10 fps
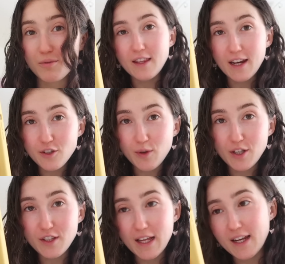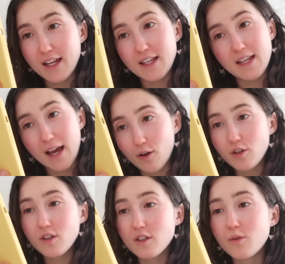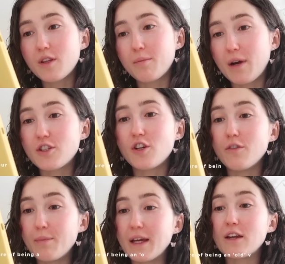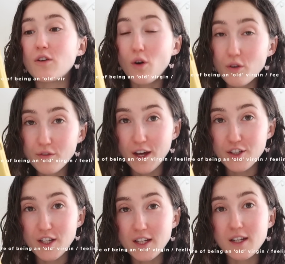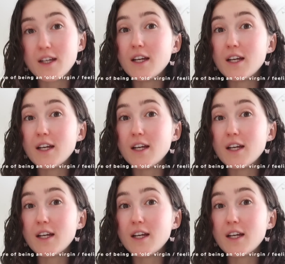The next question then is, how do you deal with the pressure of being an old virgin